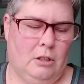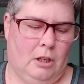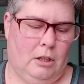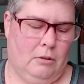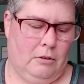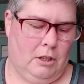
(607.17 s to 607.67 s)
I
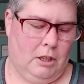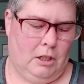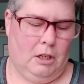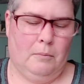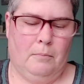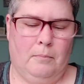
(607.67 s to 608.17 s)
don't think
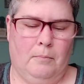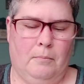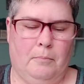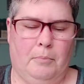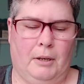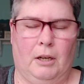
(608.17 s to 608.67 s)

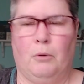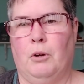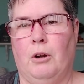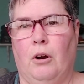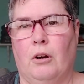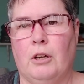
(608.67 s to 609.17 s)
anybody
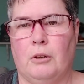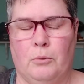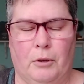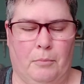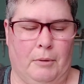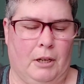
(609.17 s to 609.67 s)
would argue
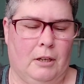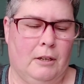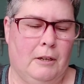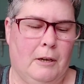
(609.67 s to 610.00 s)
with me.